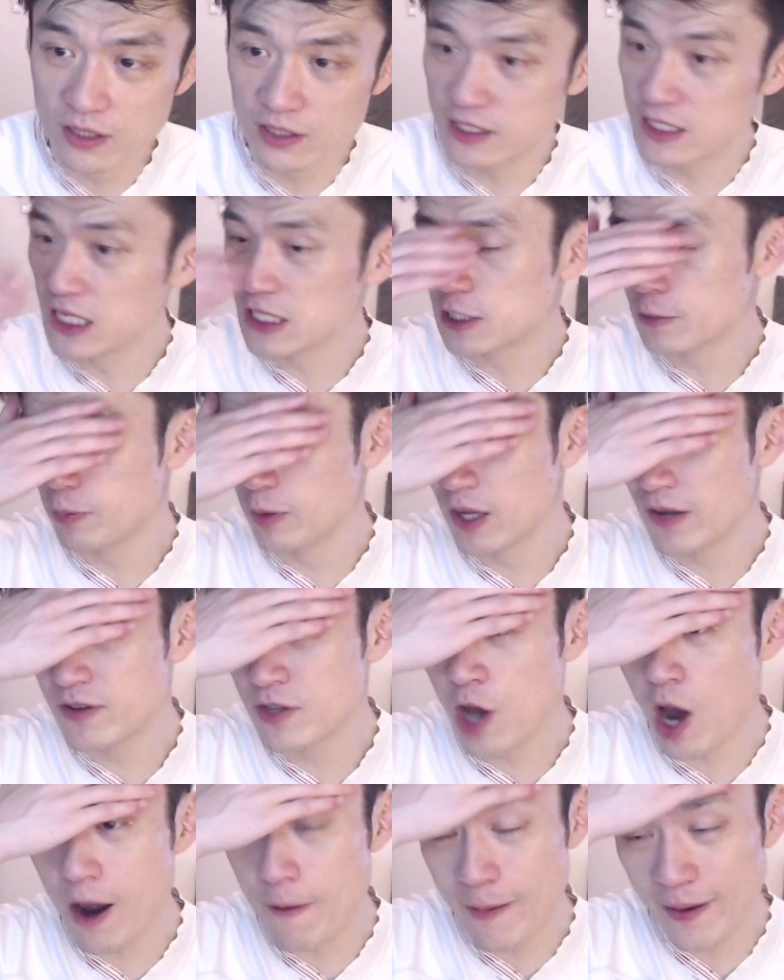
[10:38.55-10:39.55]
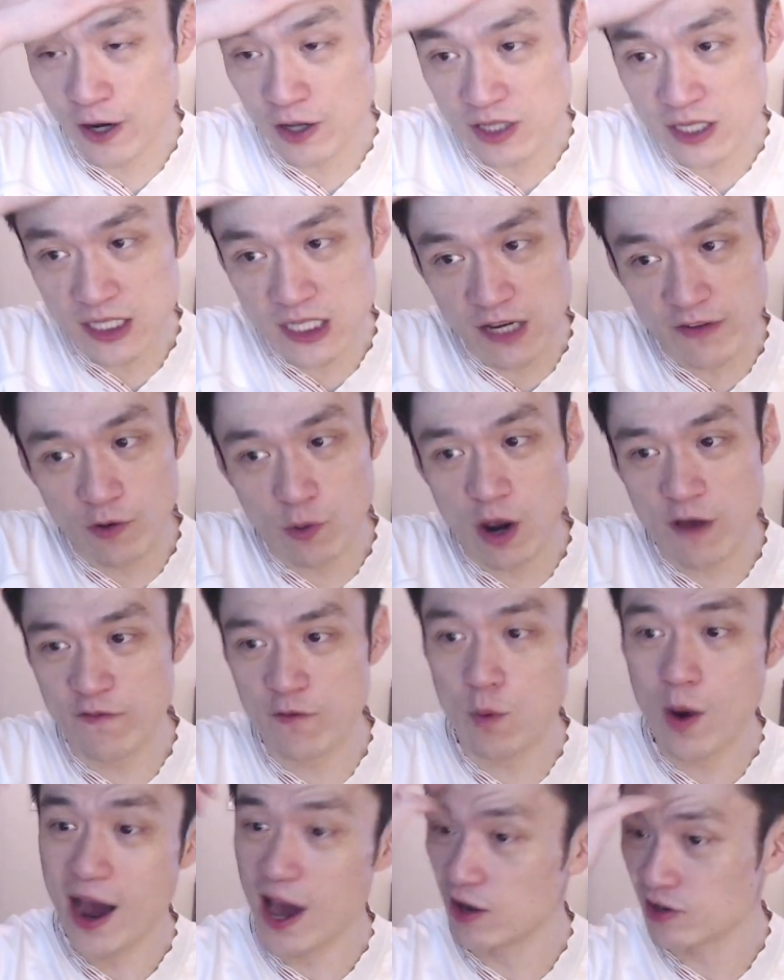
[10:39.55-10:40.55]
Discipline, 9 penalties given away for
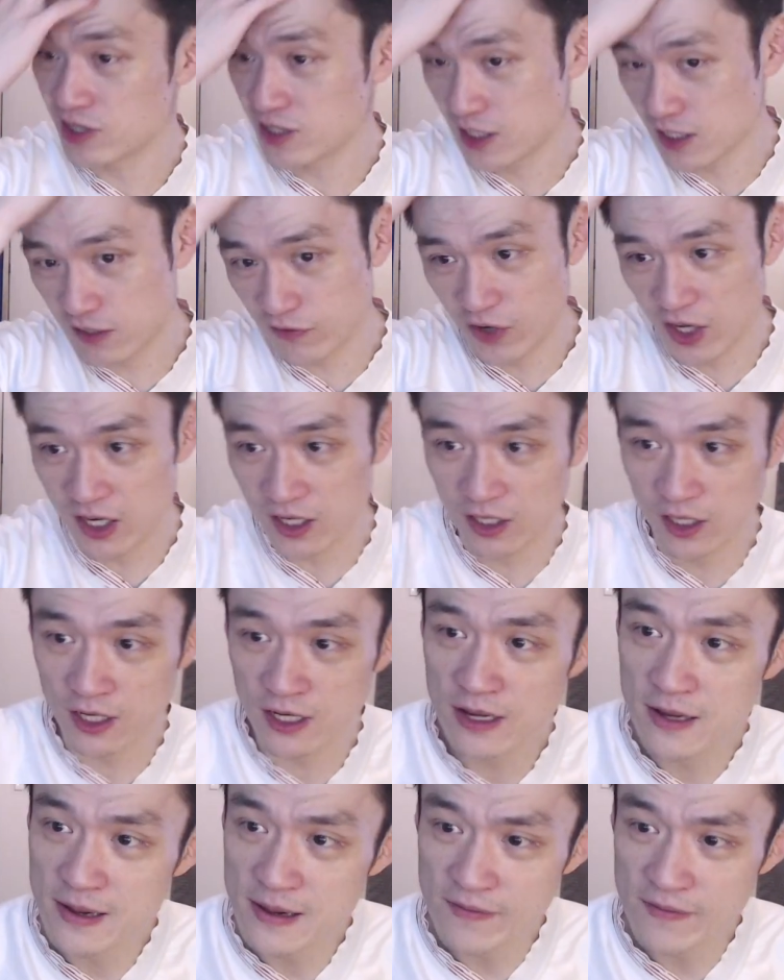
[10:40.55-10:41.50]
Wales, 6 for England.